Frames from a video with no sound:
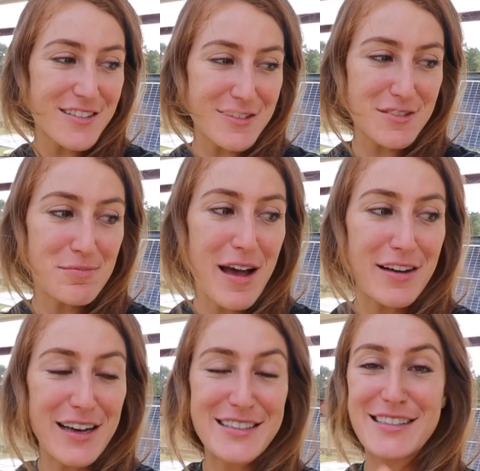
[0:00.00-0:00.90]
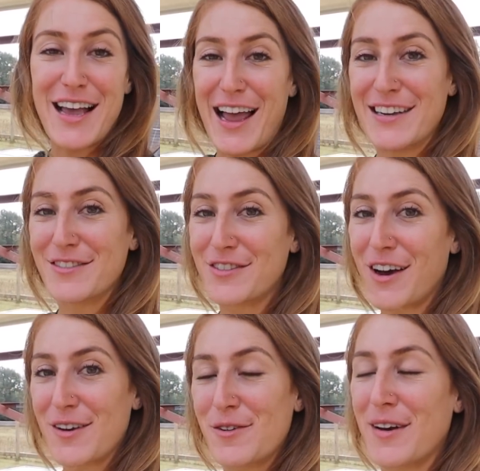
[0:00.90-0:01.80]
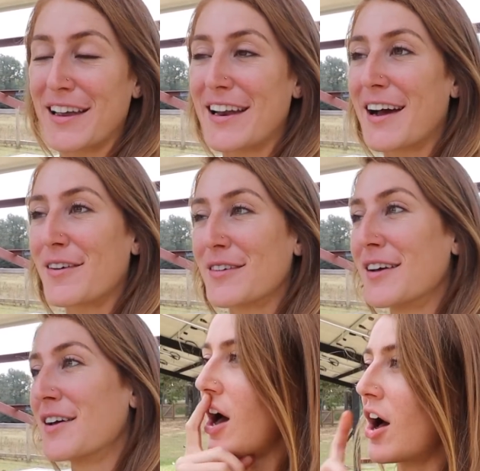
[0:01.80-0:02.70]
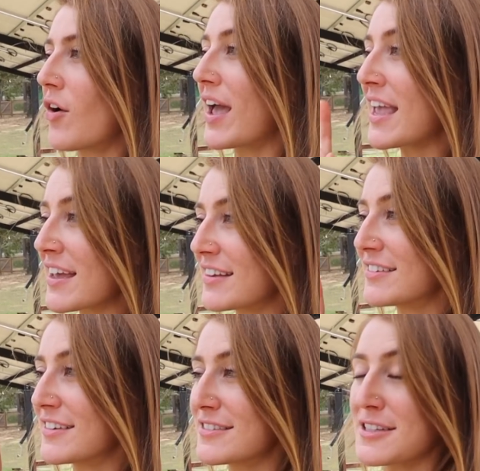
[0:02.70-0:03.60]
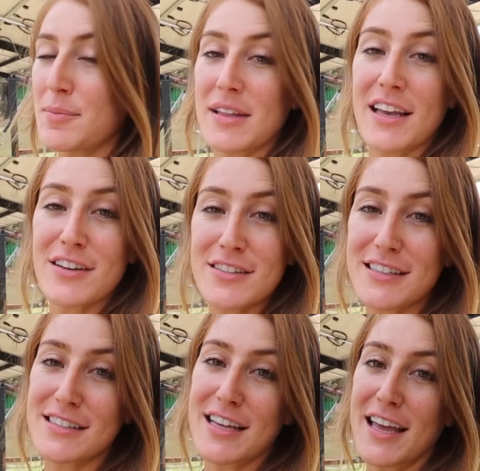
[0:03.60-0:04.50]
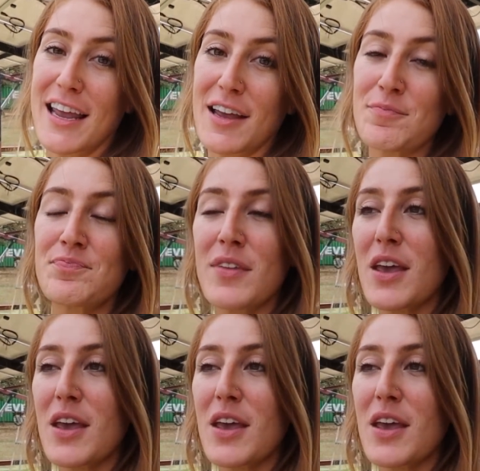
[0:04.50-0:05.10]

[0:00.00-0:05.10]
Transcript: smell has kind of gone away now. Oh, and something else exciting.